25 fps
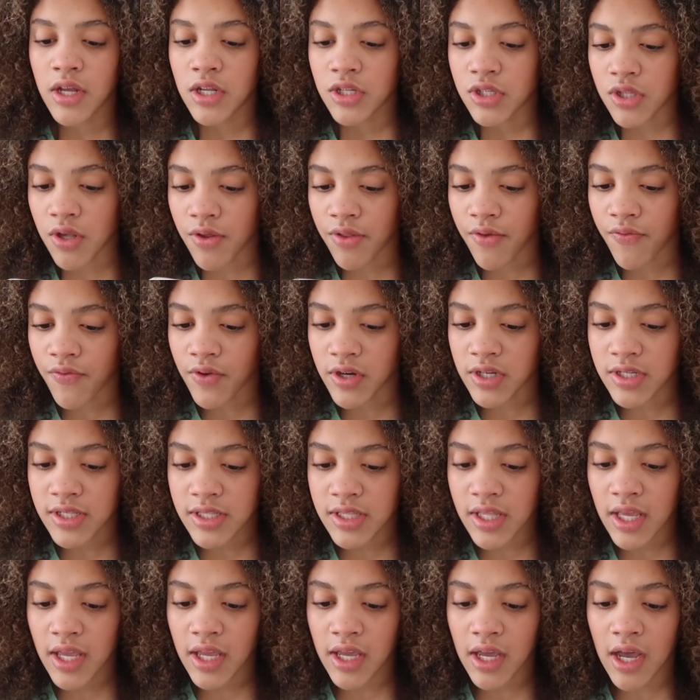So the first
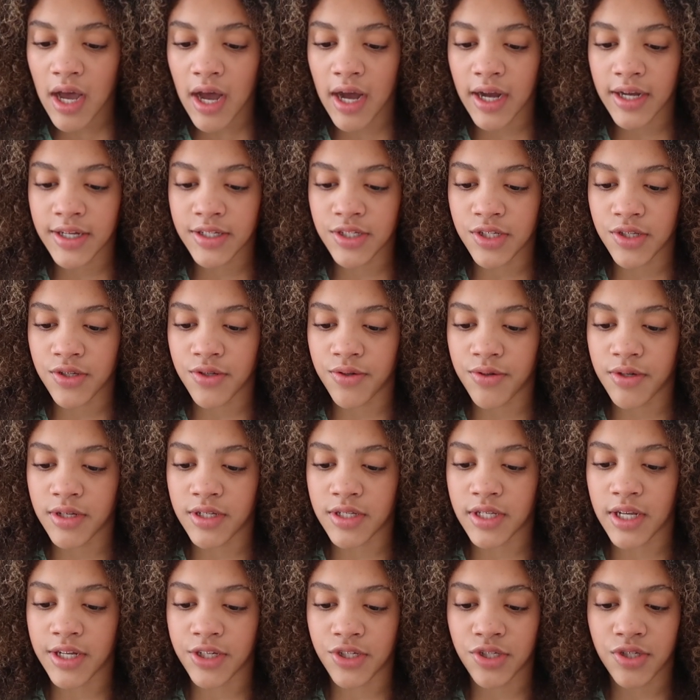thing I do
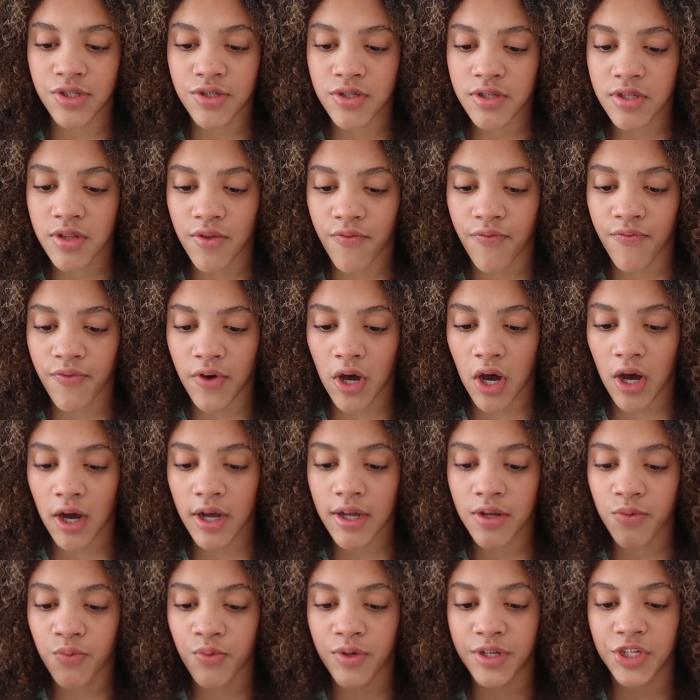is I choose the
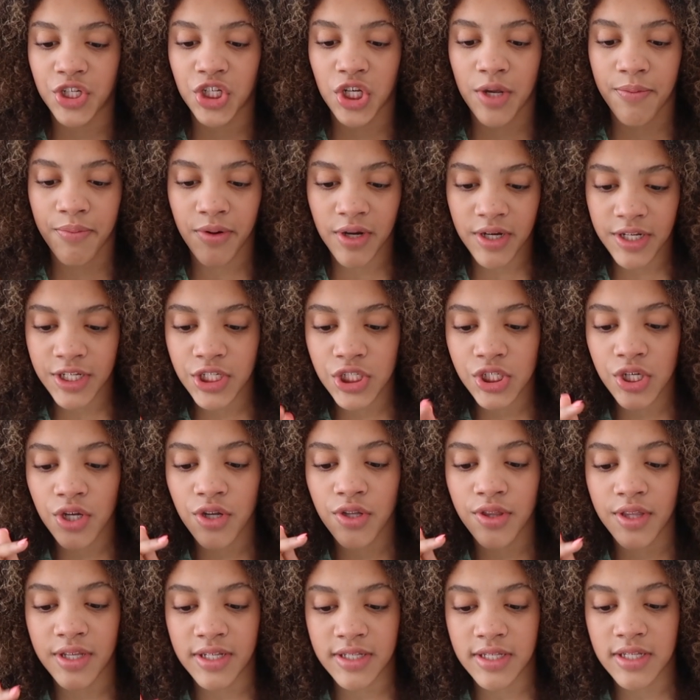font, which I'm pretty
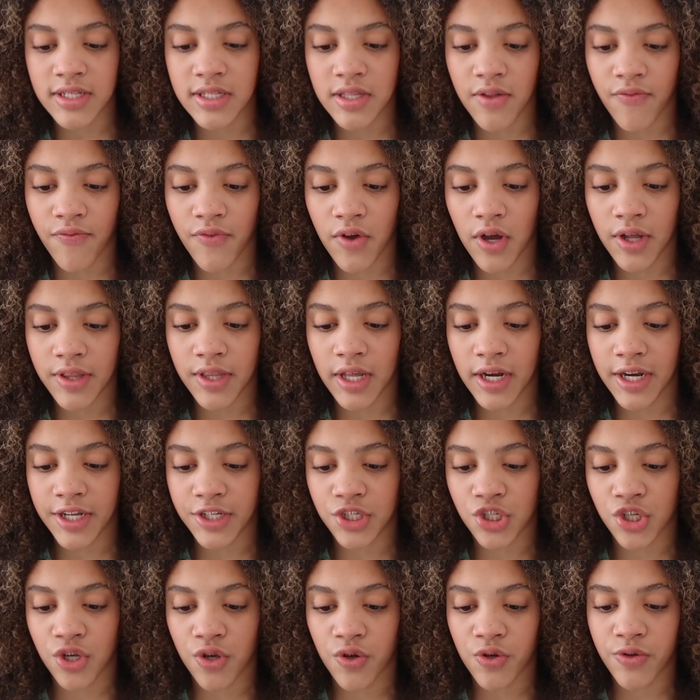sure this is the font that I
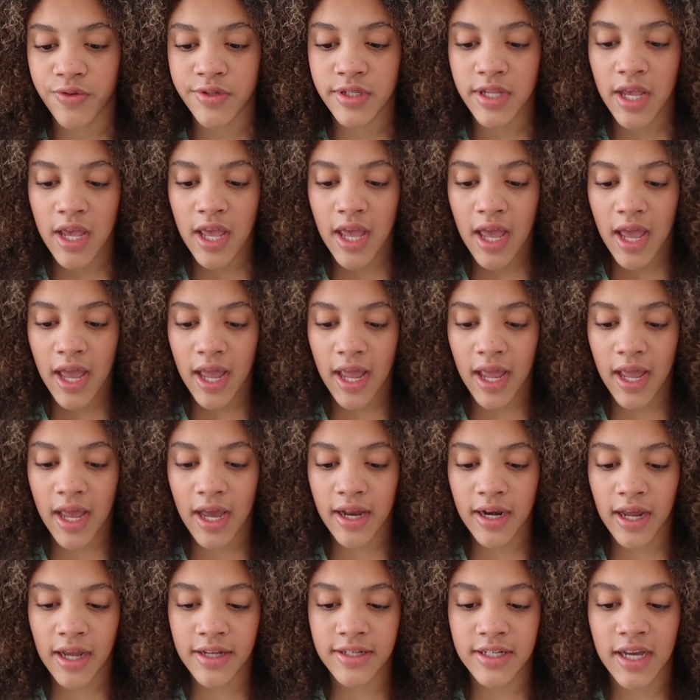chose.
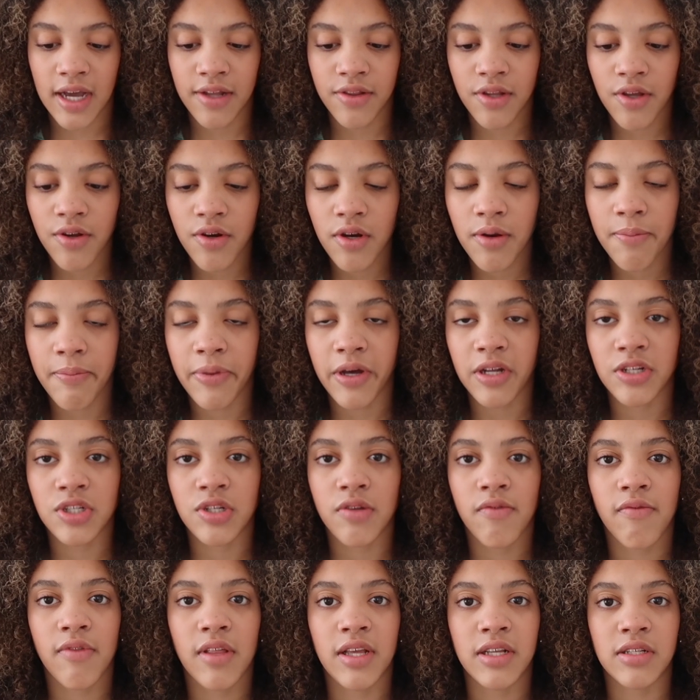And I downloaded a bunch
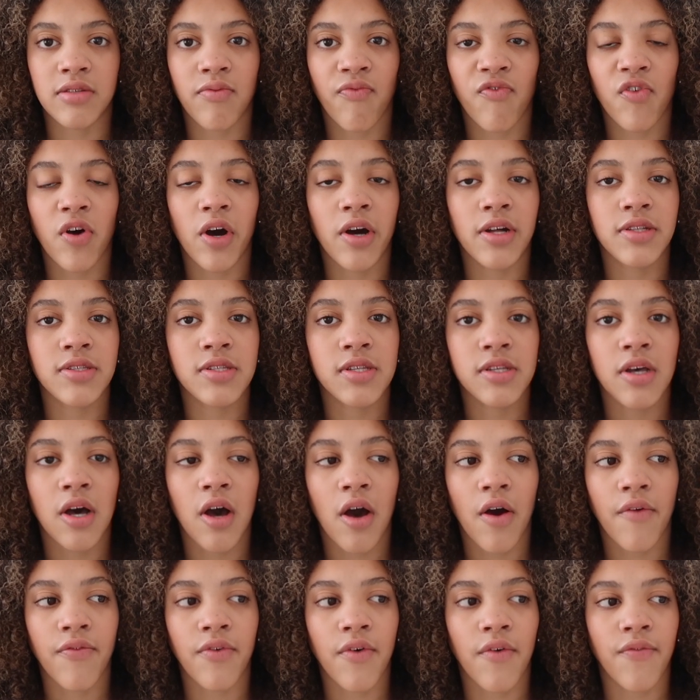of these fonts
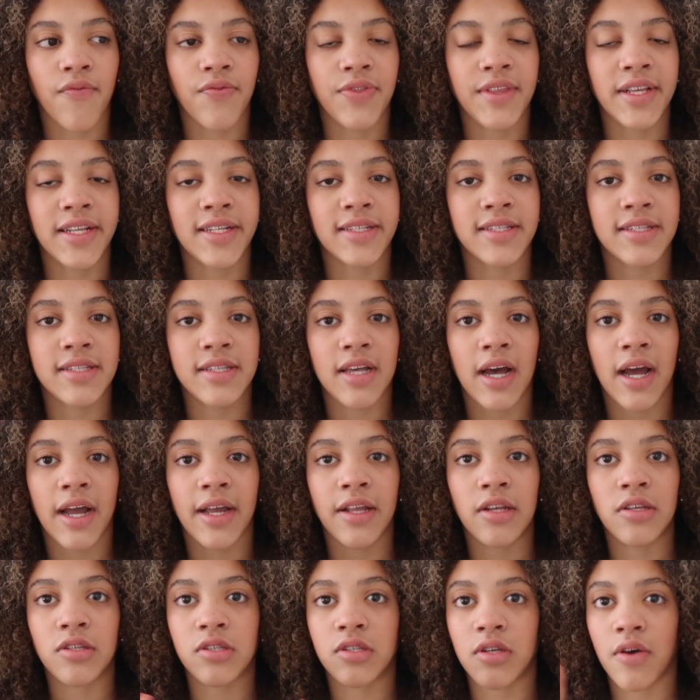off of the
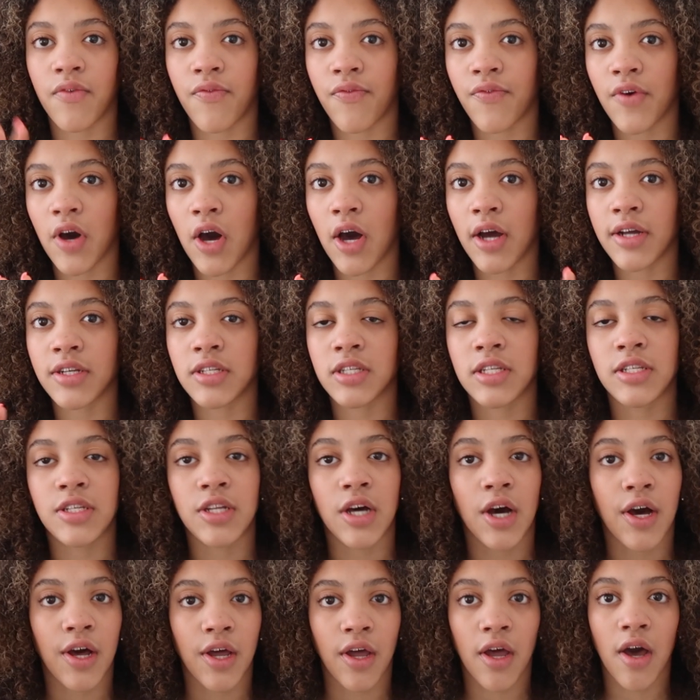site
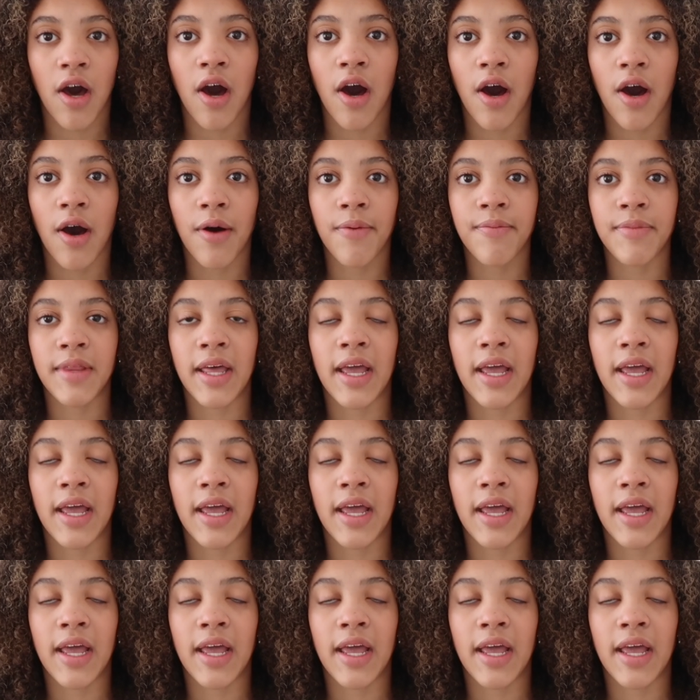dafont.com.